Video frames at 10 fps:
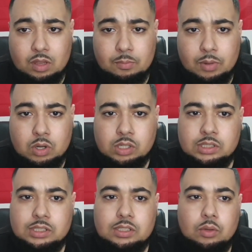
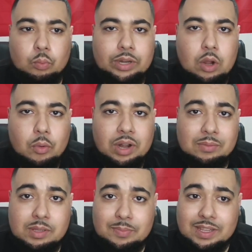because we don't want him
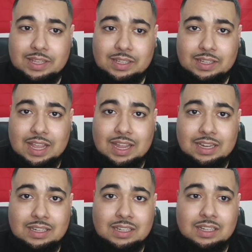to be
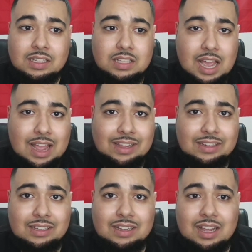getting tired
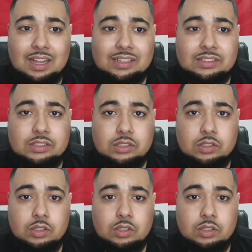and